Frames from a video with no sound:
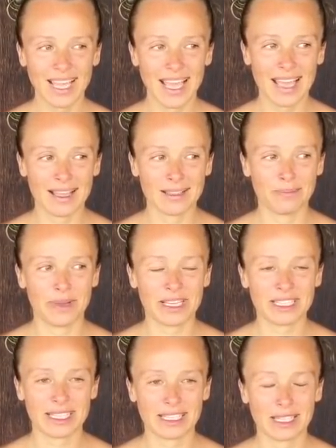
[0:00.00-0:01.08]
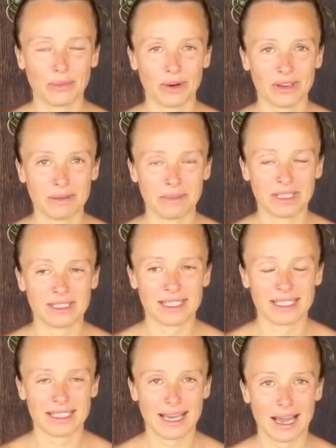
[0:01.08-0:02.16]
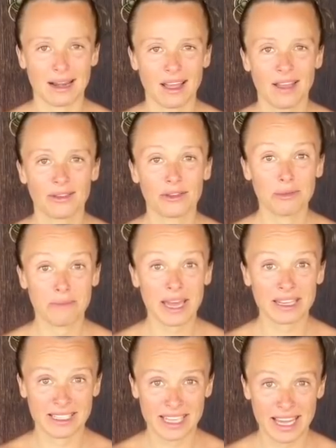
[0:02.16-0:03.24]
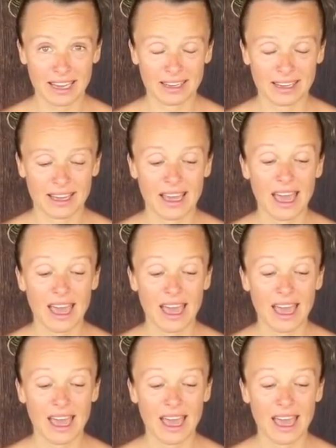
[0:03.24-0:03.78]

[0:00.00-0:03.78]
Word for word: And basically what it means is that you meditate